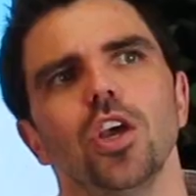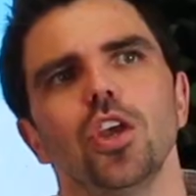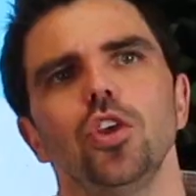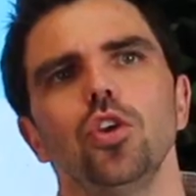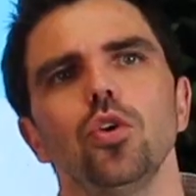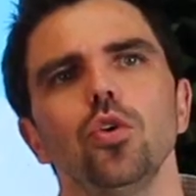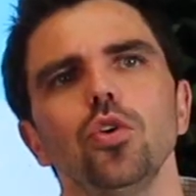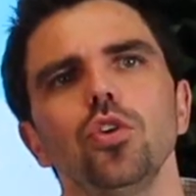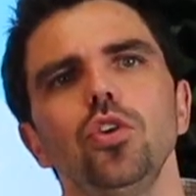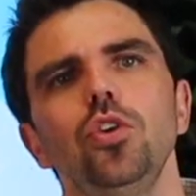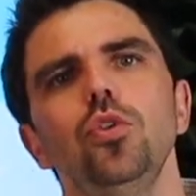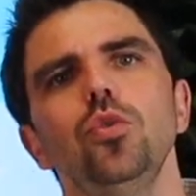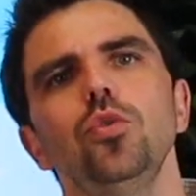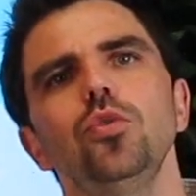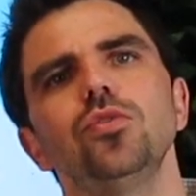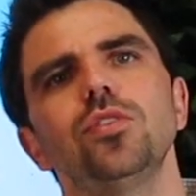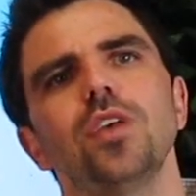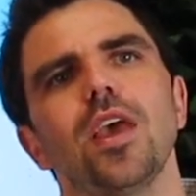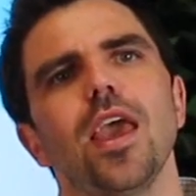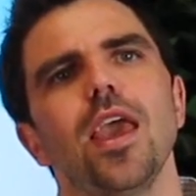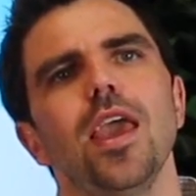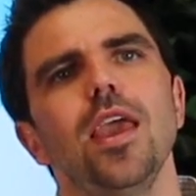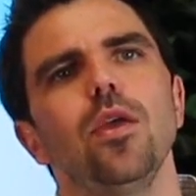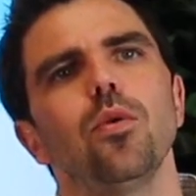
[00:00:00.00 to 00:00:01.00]
you'll use
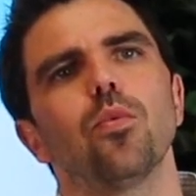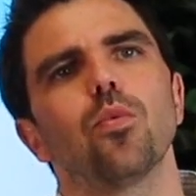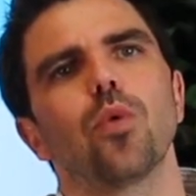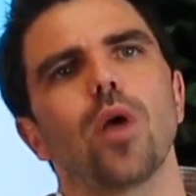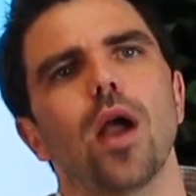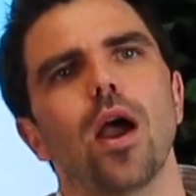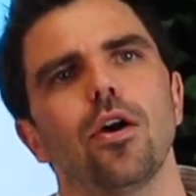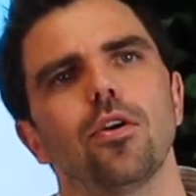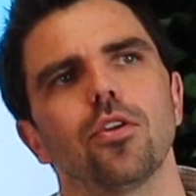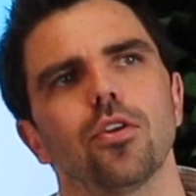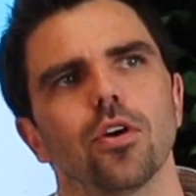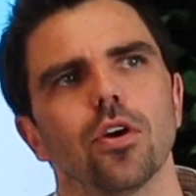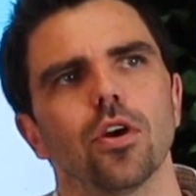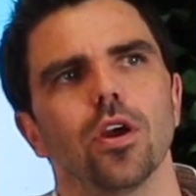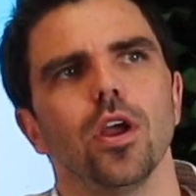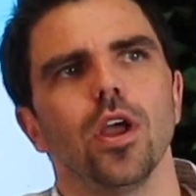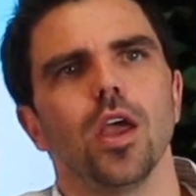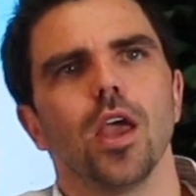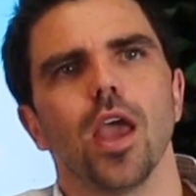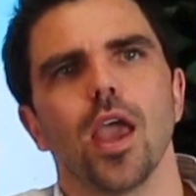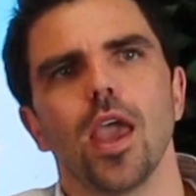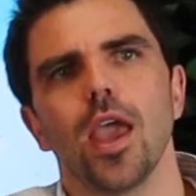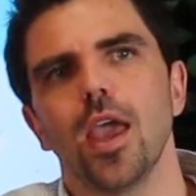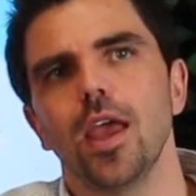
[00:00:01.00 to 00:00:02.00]
a router.
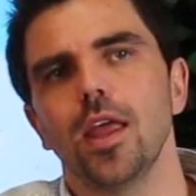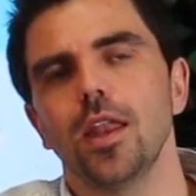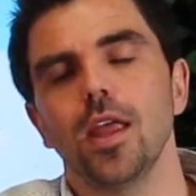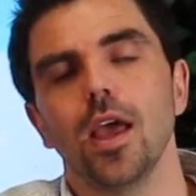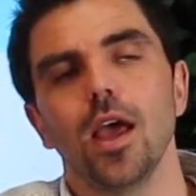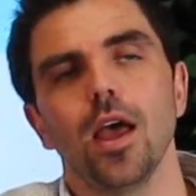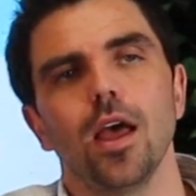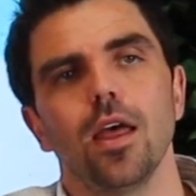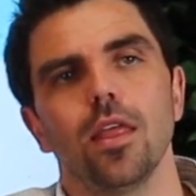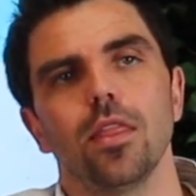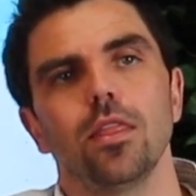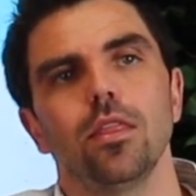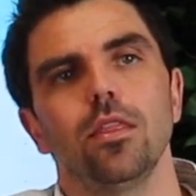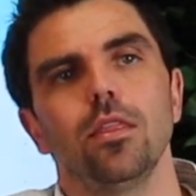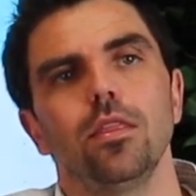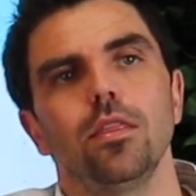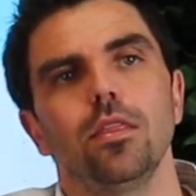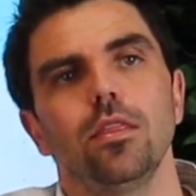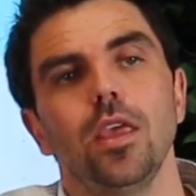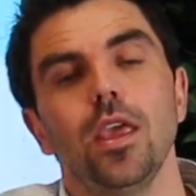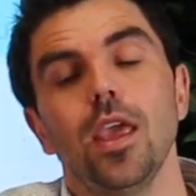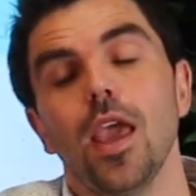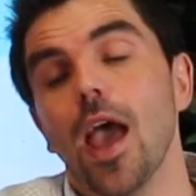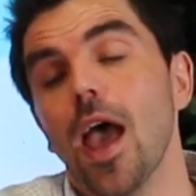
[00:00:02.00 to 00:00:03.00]
And uh,
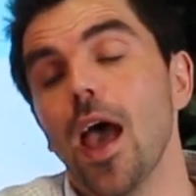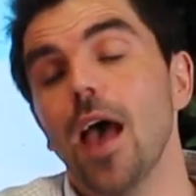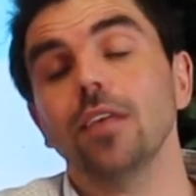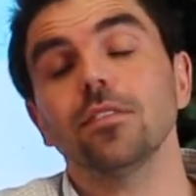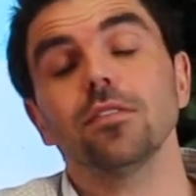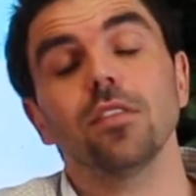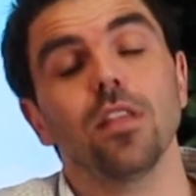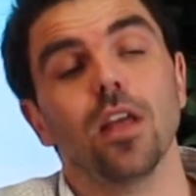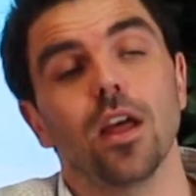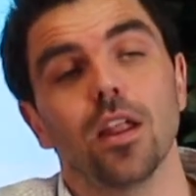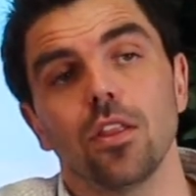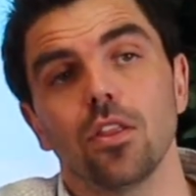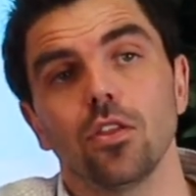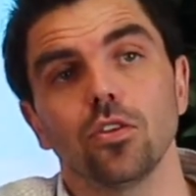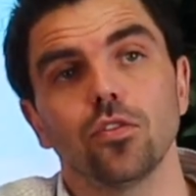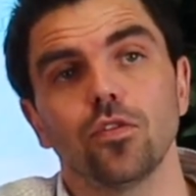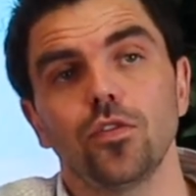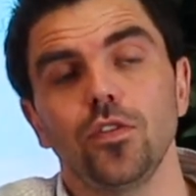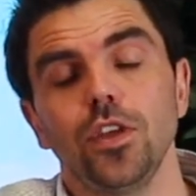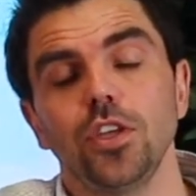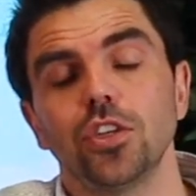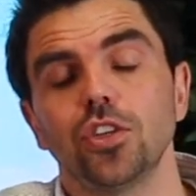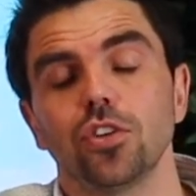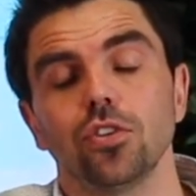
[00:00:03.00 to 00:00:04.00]
it has a lot of those
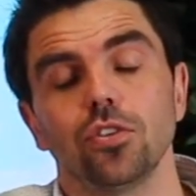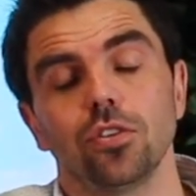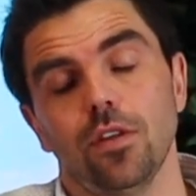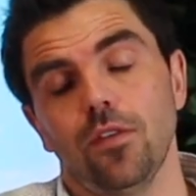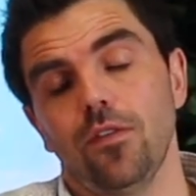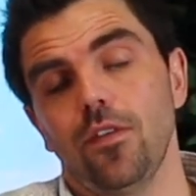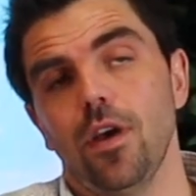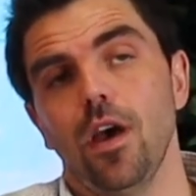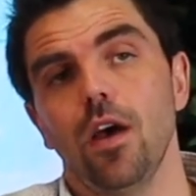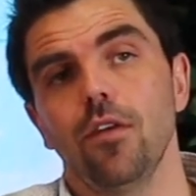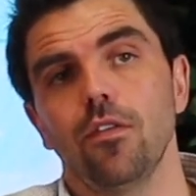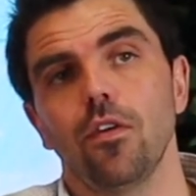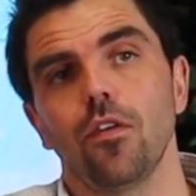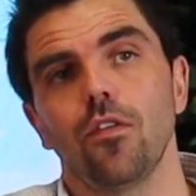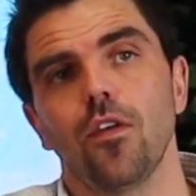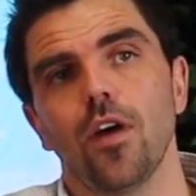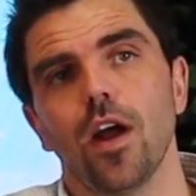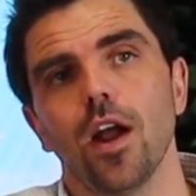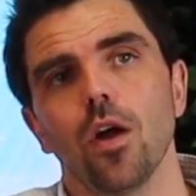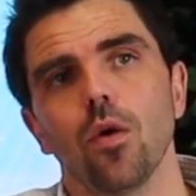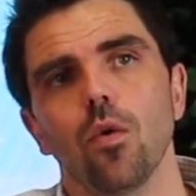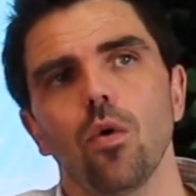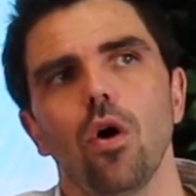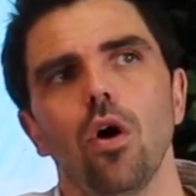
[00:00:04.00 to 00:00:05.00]
features of a, of a
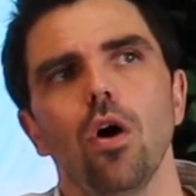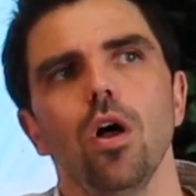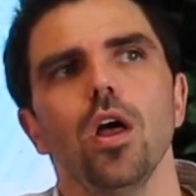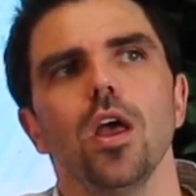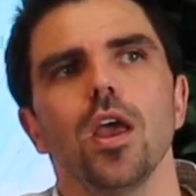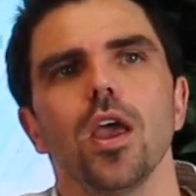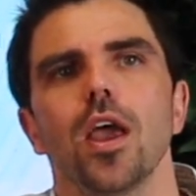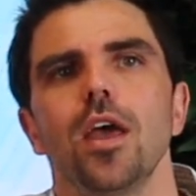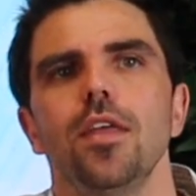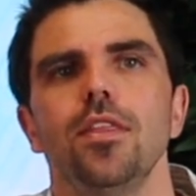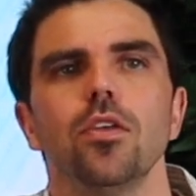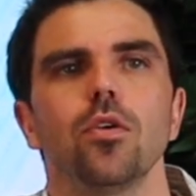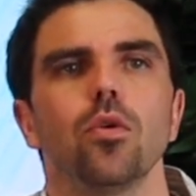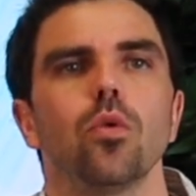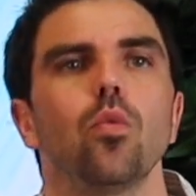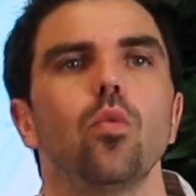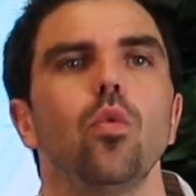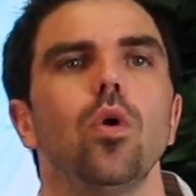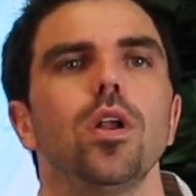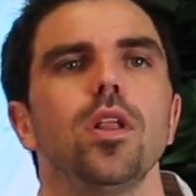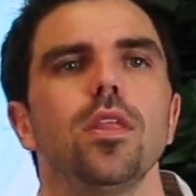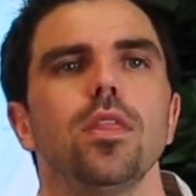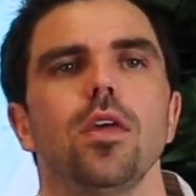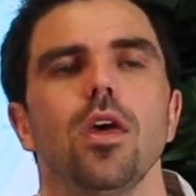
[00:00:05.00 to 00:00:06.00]
firewall, and the,
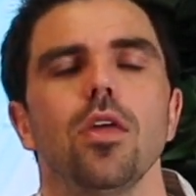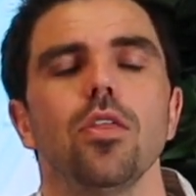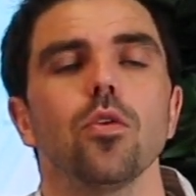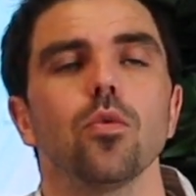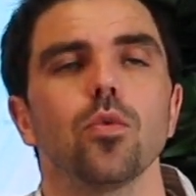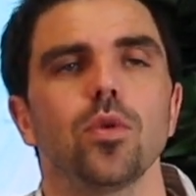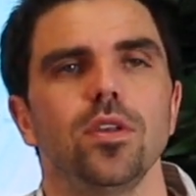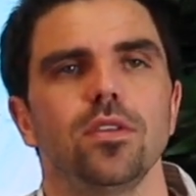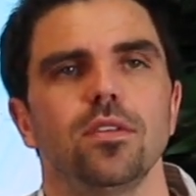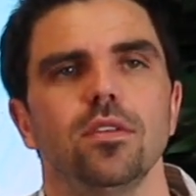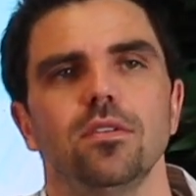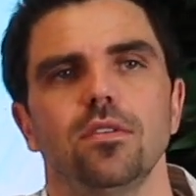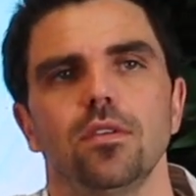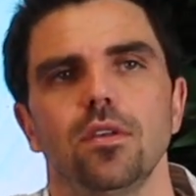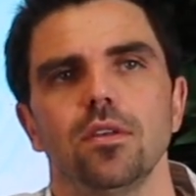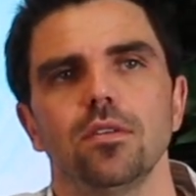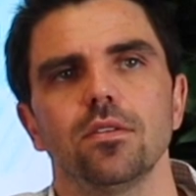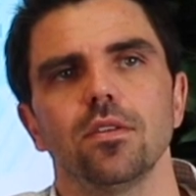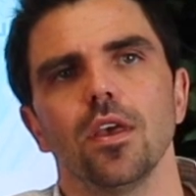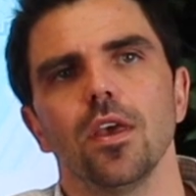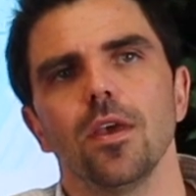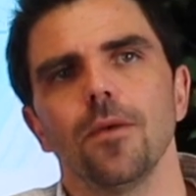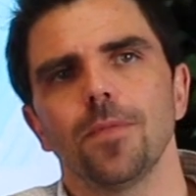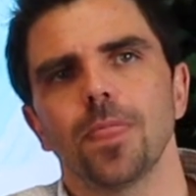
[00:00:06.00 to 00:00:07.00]
one of the other reasons
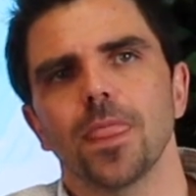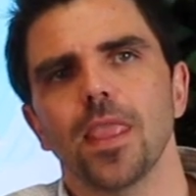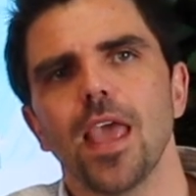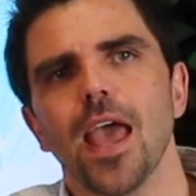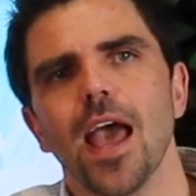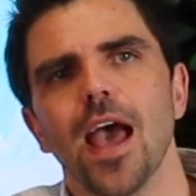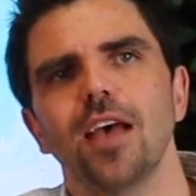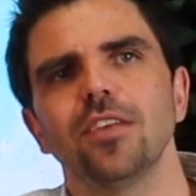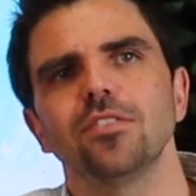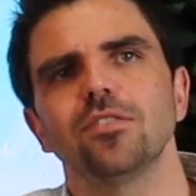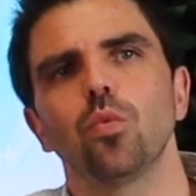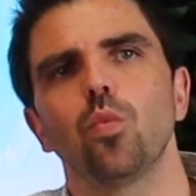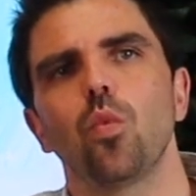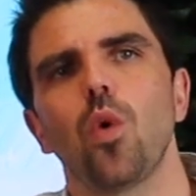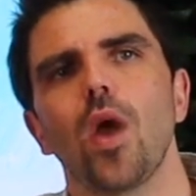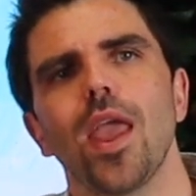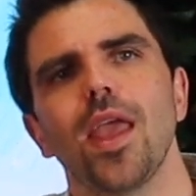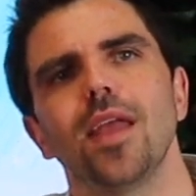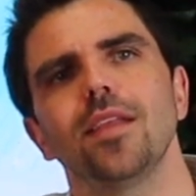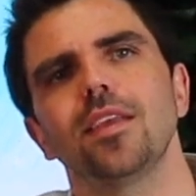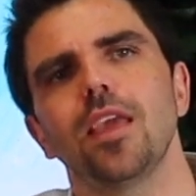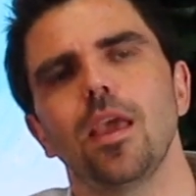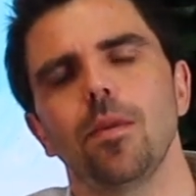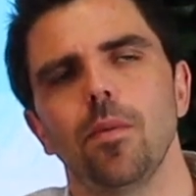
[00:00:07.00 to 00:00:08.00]
is it has W A
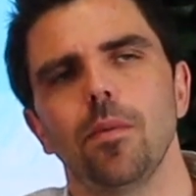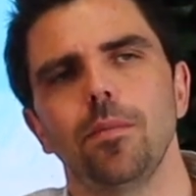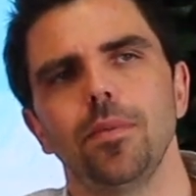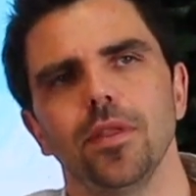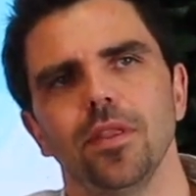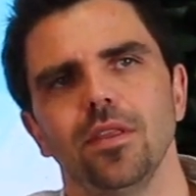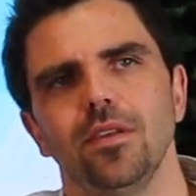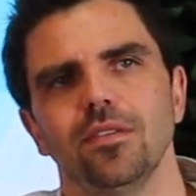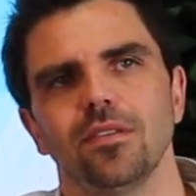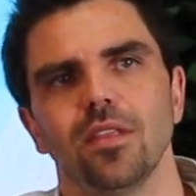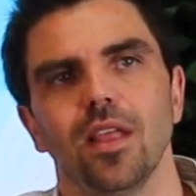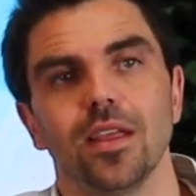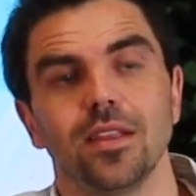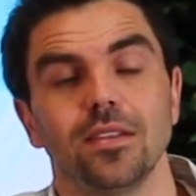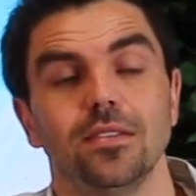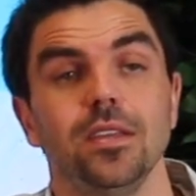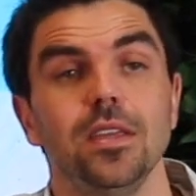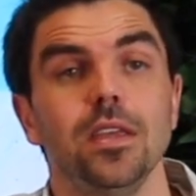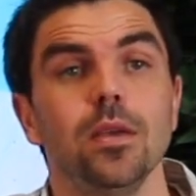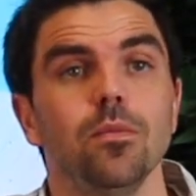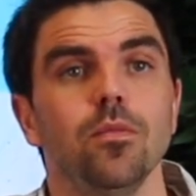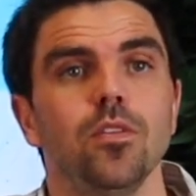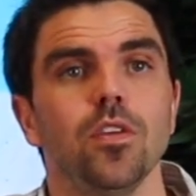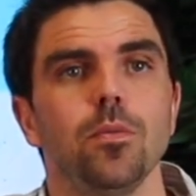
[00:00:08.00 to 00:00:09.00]
N capabilities like
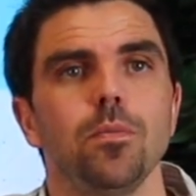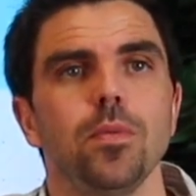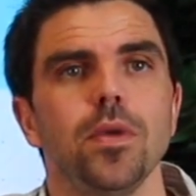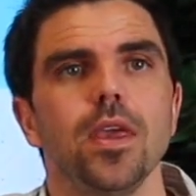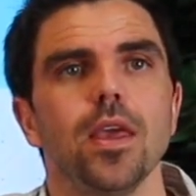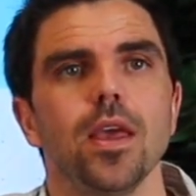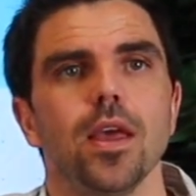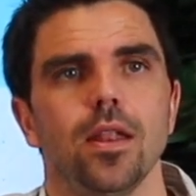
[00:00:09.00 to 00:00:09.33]
D M V P